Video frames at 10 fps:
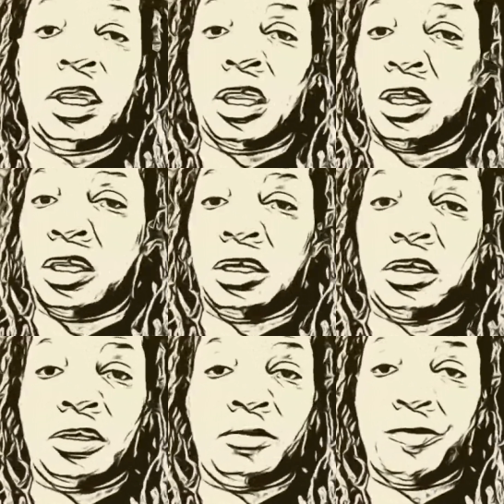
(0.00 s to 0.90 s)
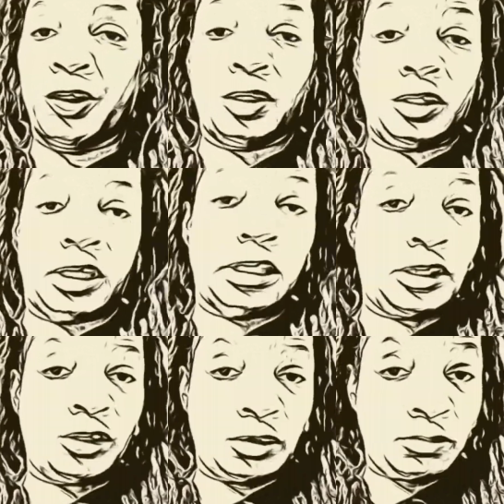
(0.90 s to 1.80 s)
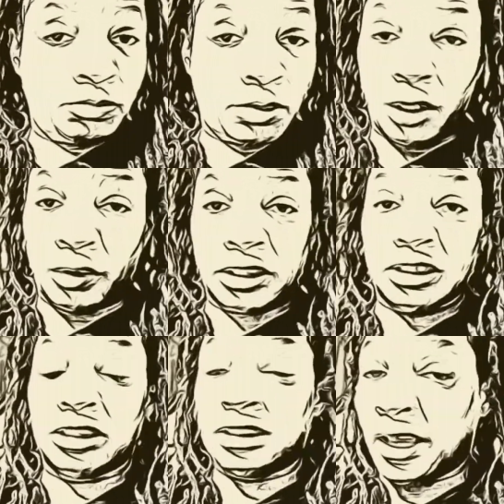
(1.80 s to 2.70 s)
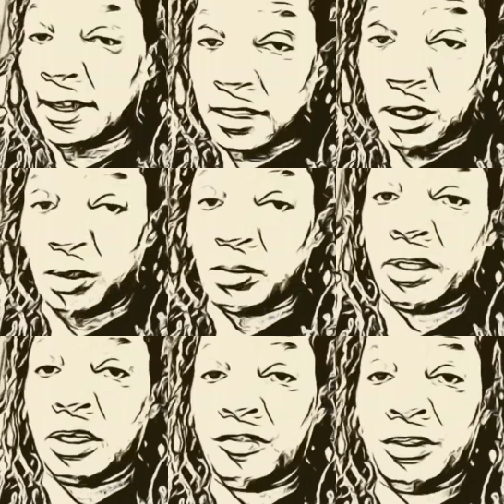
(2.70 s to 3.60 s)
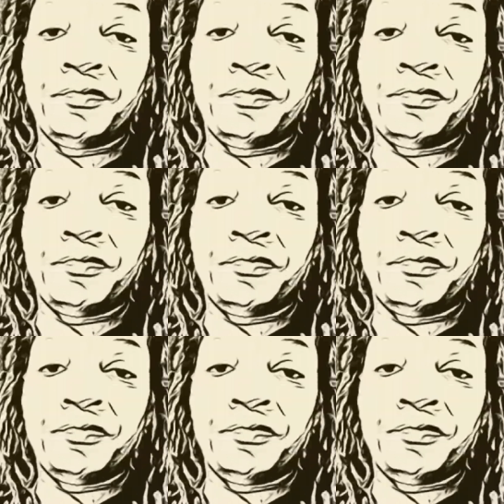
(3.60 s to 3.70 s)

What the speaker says: and that other parent is just not there or whatever,